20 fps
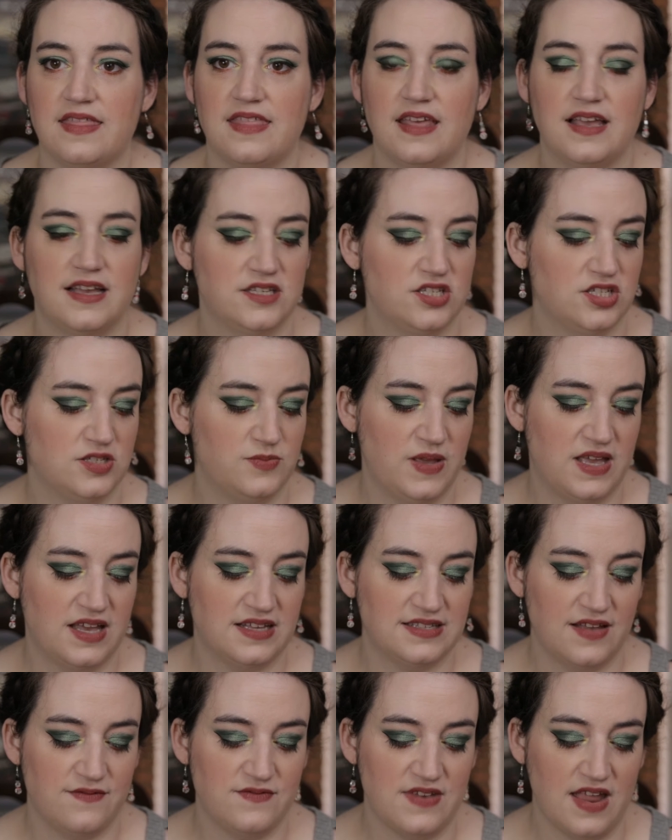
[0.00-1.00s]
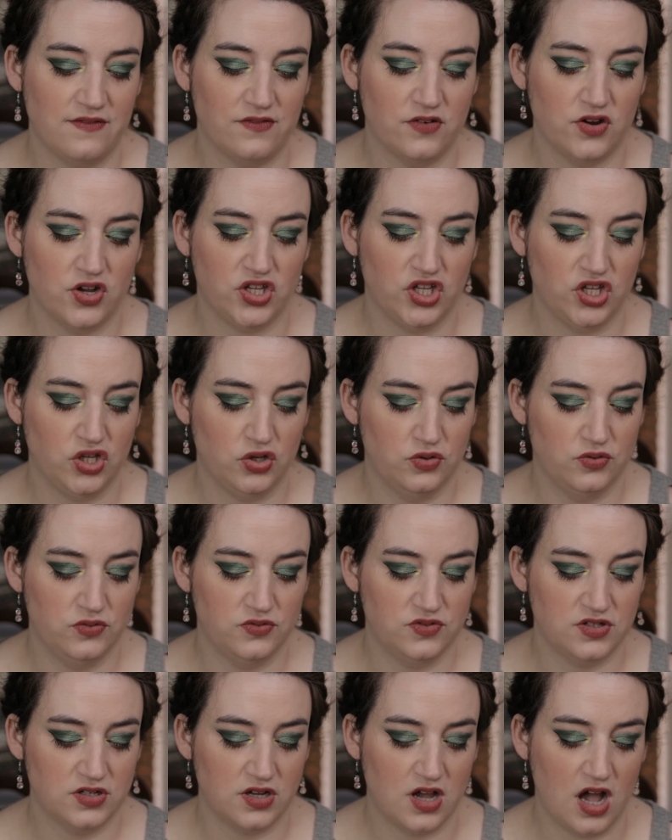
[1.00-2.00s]
I think it's just because I've never
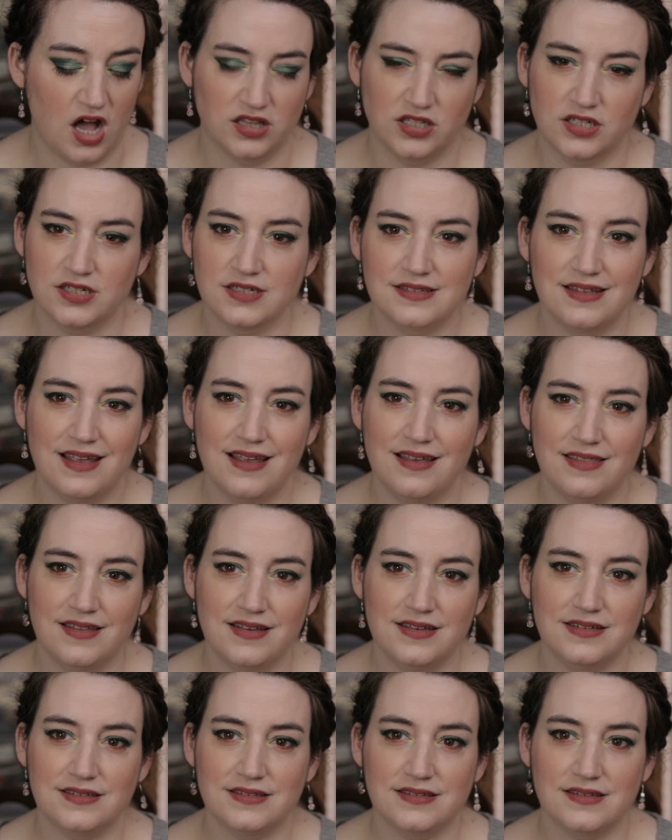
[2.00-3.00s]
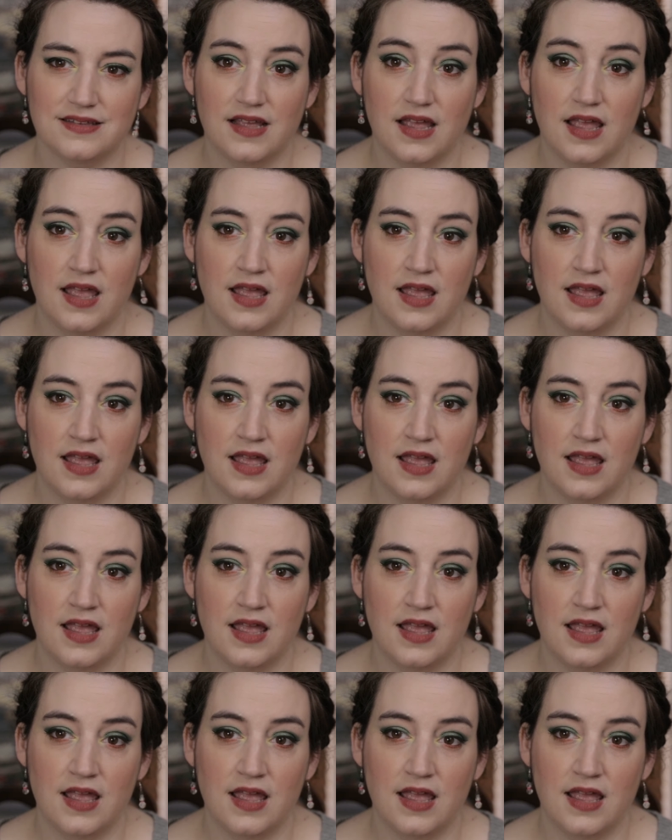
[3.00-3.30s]
used colors like this,